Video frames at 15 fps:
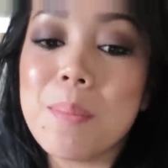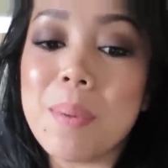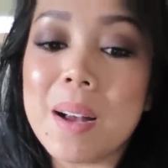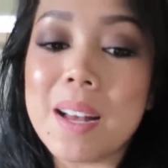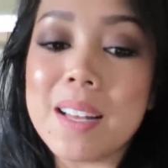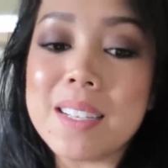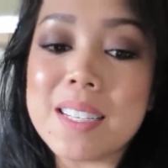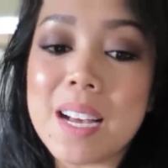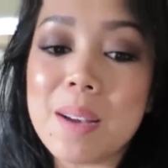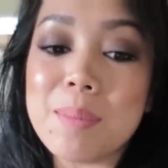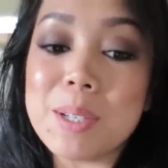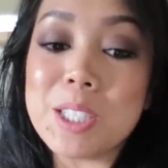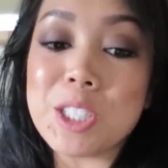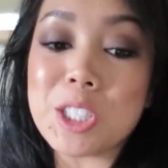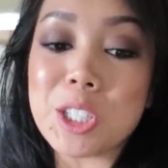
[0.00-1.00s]
But I'll
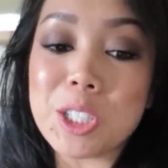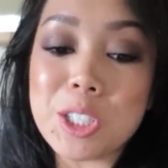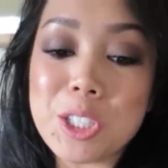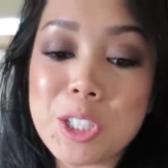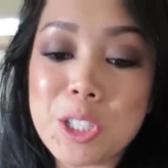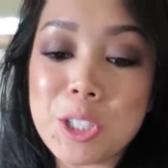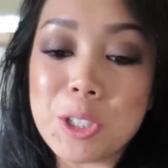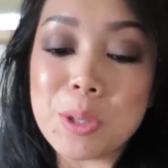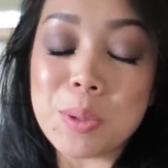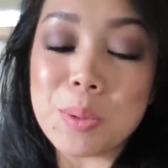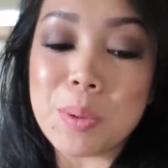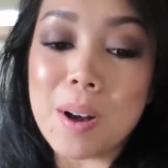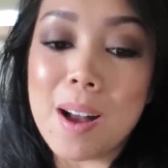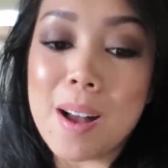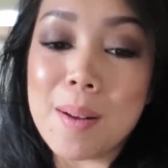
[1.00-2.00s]
be sure
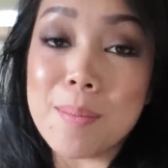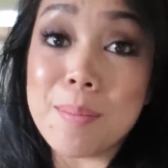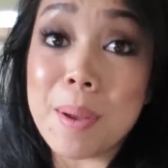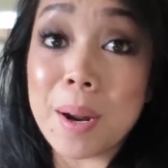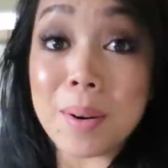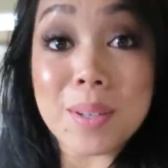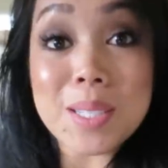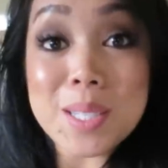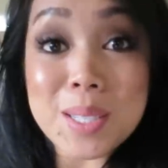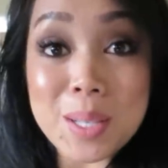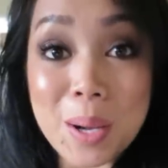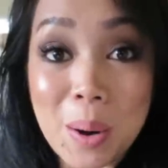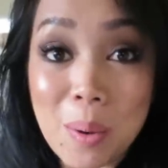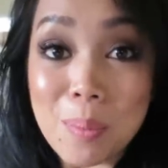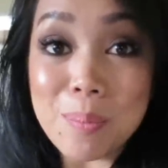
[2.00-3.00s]
to um,
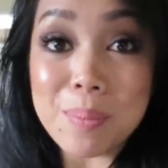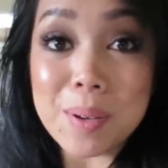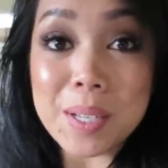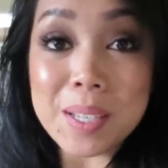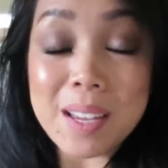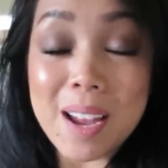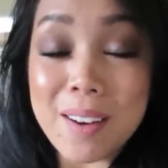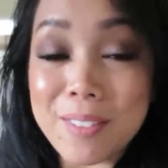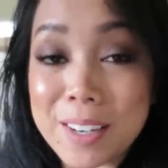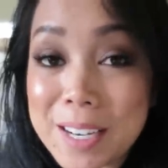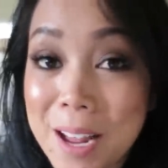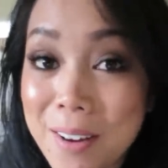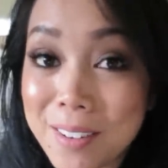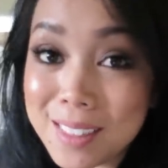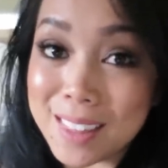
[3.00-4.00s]
Periscope every
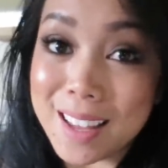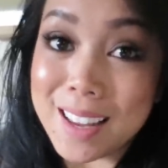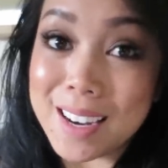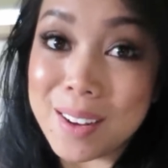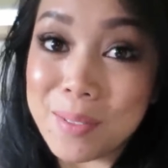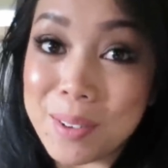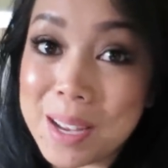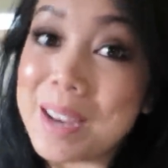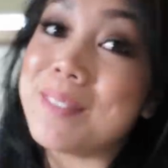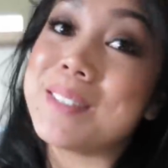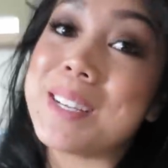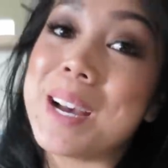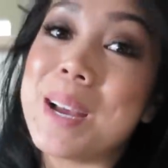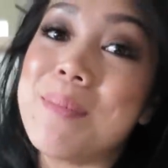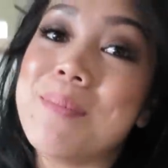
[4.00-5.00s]
now and then if we have
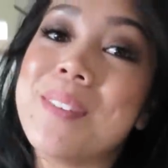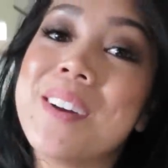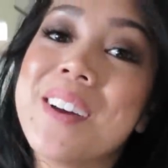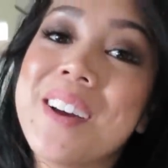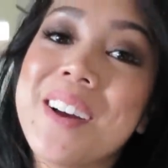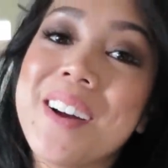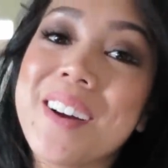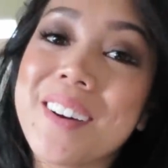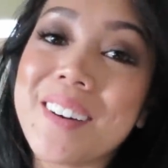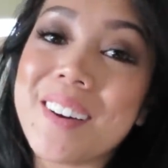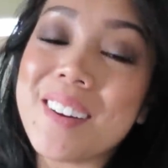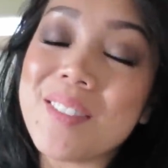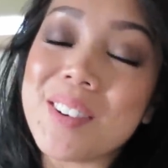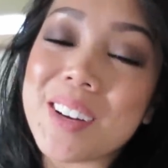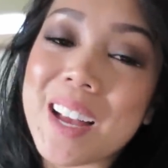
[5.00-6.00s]
time.
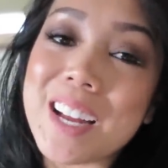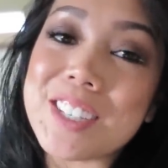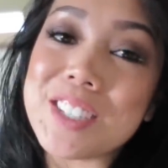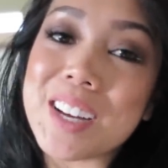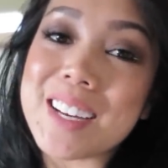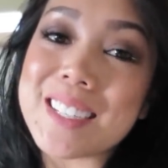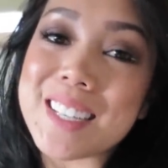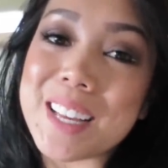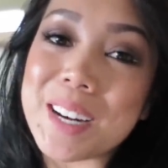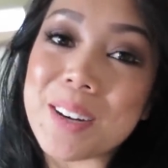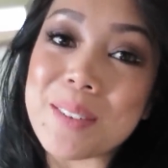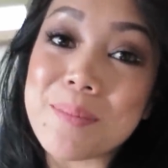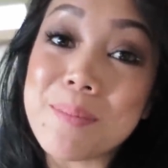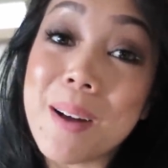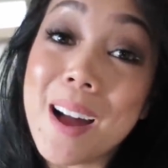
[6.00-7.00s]
Alright, we'll catch you guys
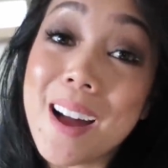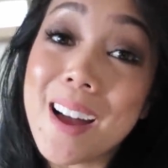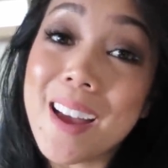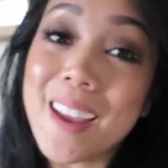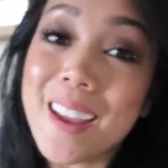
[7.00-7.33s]
later. Bye!